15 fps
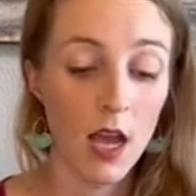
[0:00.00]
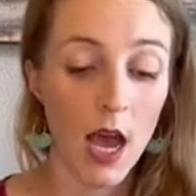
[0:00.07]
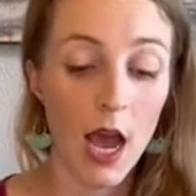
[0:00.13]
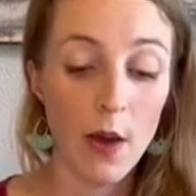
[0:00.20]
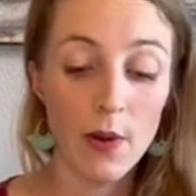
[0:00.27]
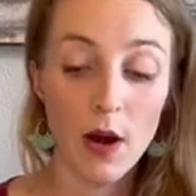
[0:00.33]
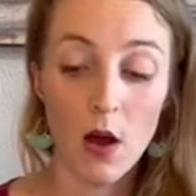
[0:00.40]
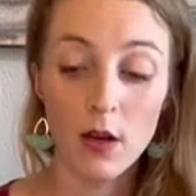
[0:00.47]
I
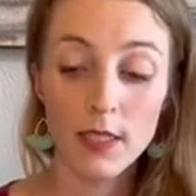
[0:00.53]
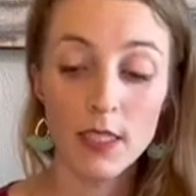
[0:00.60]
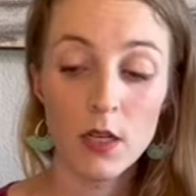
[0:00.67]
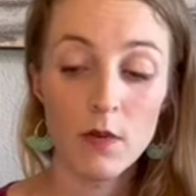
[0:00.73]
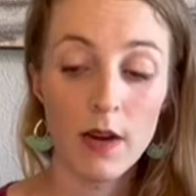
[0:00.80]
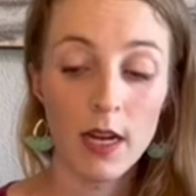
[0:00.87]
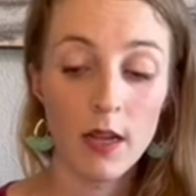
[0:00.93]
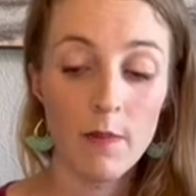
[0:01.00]
would also
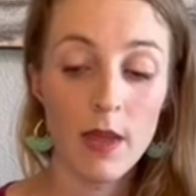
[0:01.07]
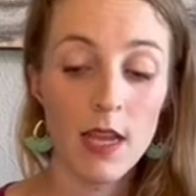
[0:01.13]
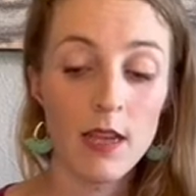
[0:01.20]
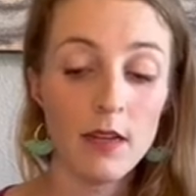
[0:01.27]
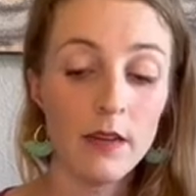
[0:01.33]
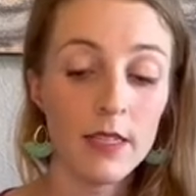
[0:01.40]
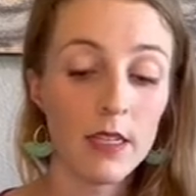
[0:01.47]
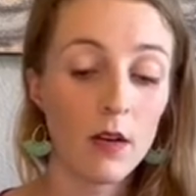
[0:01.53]

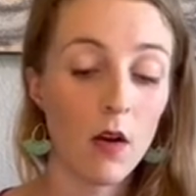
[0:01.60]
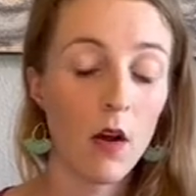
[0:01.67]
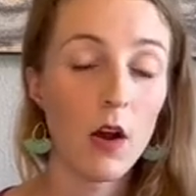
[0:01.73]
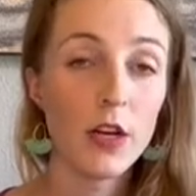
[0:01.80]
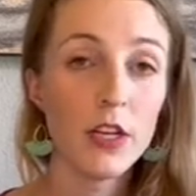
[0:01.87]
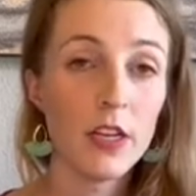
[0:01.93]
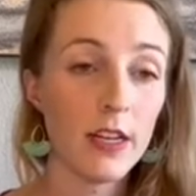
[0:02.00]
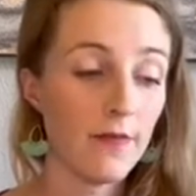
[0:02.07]
recommend
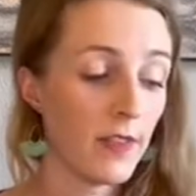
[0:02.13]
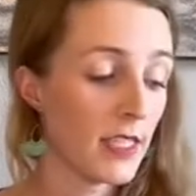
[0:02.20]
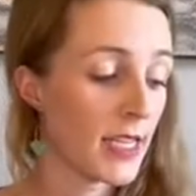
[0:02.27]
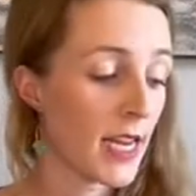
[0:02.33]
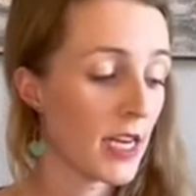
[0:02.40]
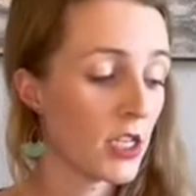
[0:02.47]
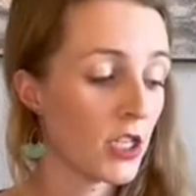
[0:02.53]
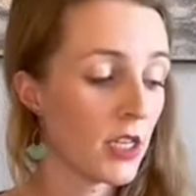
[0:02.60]
on your
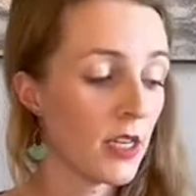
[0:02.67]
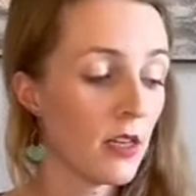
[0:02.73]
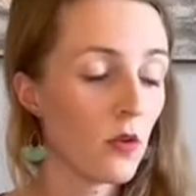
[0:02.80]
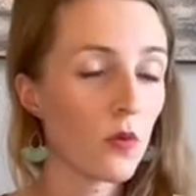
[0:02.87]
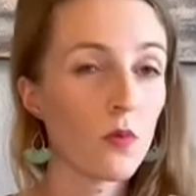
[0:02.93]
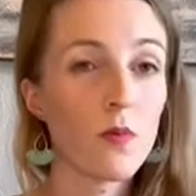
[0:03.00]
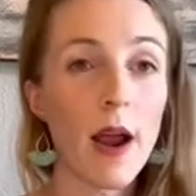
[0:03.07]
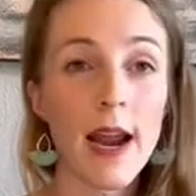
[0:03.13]
invitation
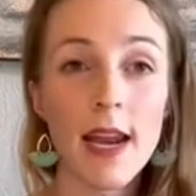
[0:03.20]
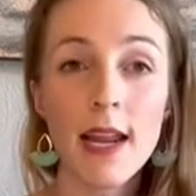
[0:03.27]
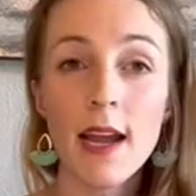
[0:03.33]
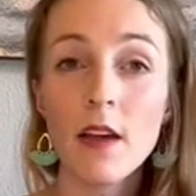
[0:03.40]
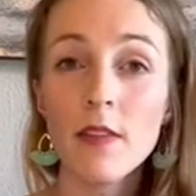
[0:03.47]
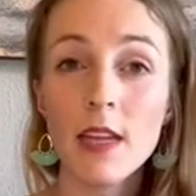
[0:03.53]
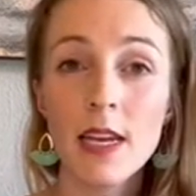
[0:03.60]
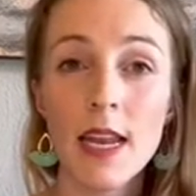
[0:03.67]
writing
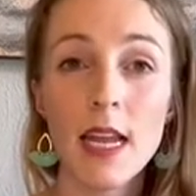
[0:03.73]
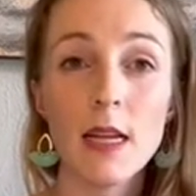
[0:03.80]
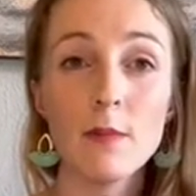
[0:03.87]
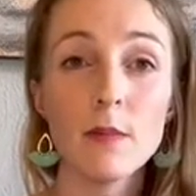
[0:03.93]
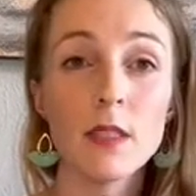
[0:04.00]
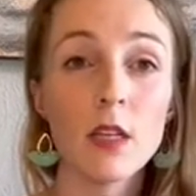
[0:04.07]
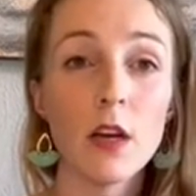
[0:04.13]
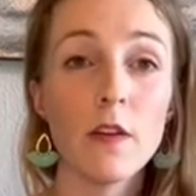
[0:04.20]
out the
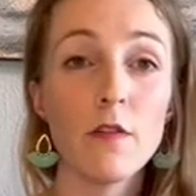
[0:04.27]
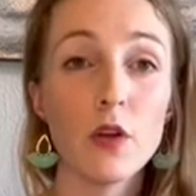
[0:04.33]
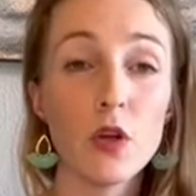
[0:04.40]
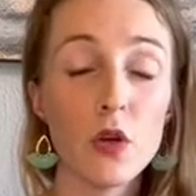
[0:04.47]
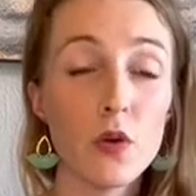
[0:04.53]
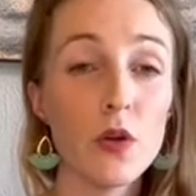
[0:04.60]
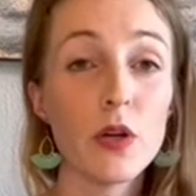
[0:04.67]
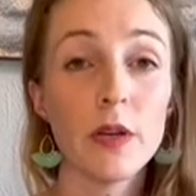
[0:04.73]
names of
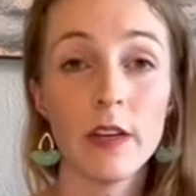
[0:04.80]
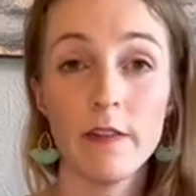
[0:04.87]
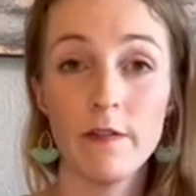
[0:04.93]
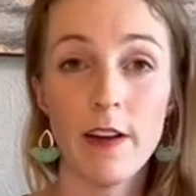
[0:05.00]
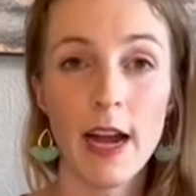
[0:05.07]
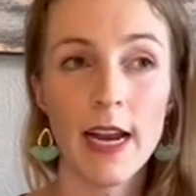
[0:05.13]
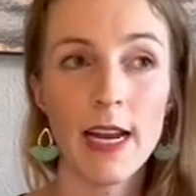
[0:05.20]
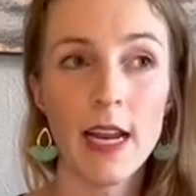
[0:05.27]
who you're
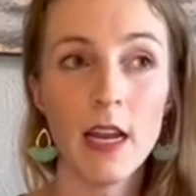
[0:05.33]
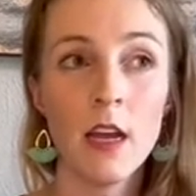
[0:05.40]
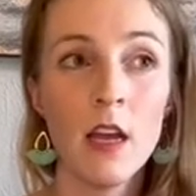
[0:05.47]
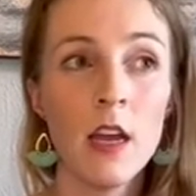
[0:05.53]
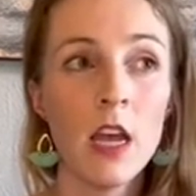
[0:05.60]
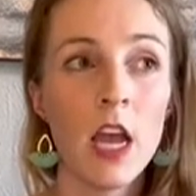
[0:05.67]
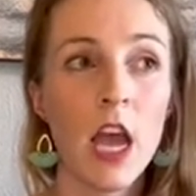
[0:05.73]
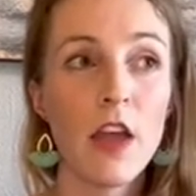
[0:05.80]
inviting.
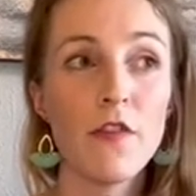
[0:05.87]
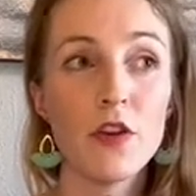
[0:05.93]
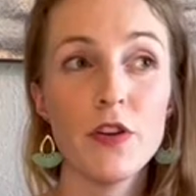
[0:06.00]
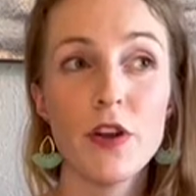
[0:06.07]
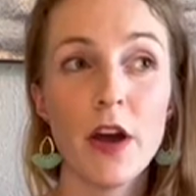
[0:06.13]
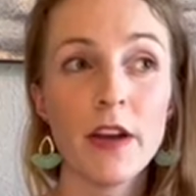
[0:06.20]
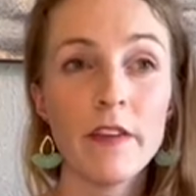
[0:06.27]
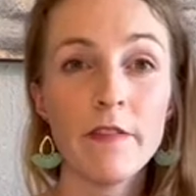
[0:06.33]
If you're
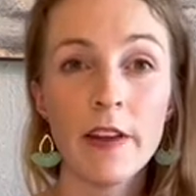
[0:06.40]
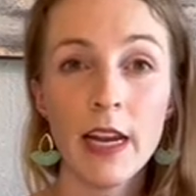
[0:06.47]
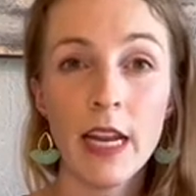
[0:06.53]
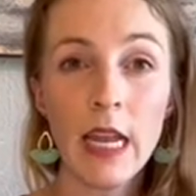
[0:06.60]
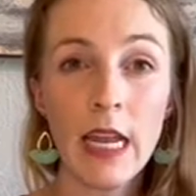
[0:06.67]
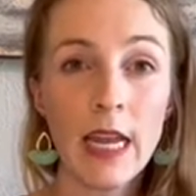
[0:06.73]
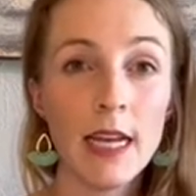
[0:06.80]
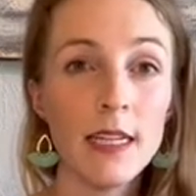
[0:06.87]
not inviting
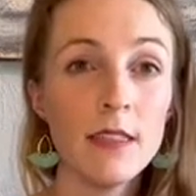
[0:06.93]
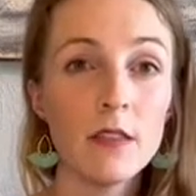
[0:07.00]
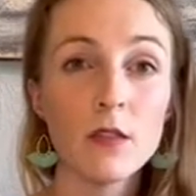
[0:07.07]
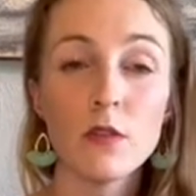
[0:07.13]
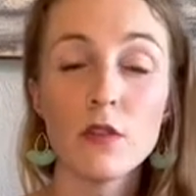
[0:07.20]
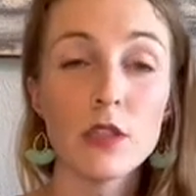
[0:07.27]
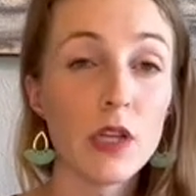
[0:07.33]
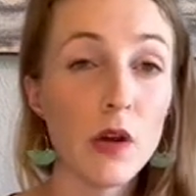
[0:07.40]
kids,
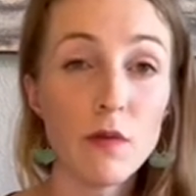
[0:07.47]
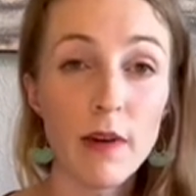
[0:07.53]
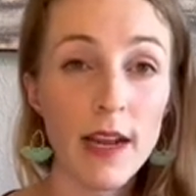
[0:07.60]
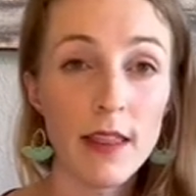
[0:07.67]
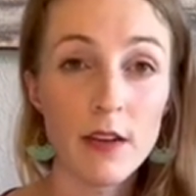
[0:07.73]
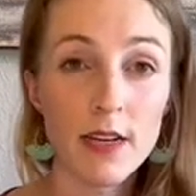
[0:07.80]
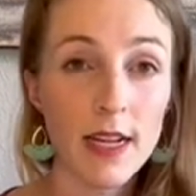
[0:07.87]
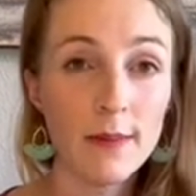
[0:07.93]
don't write
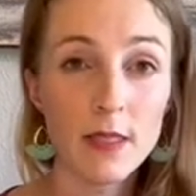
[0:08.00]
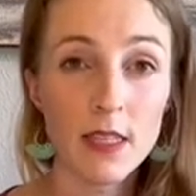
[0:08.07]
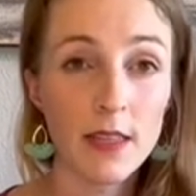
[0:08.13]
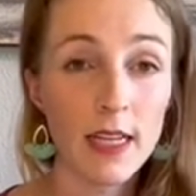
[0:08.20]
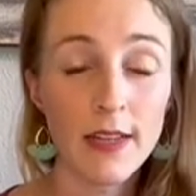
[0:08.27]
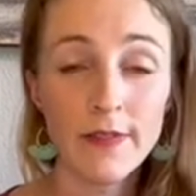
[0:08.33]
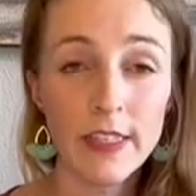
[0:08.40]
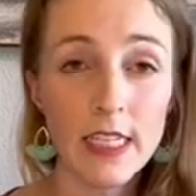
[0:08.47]
their names on the
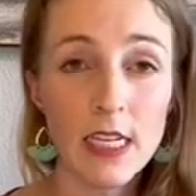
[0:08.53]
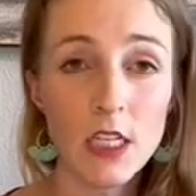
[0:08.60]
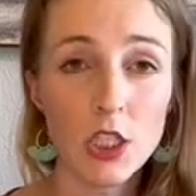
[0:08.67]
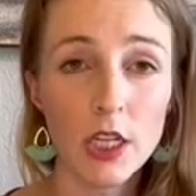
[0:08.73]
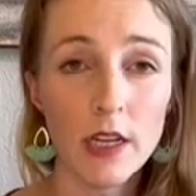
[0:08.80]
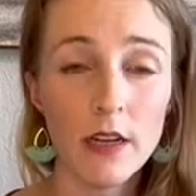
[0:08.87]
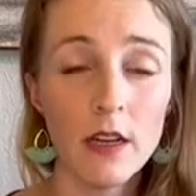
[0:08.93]
invitation.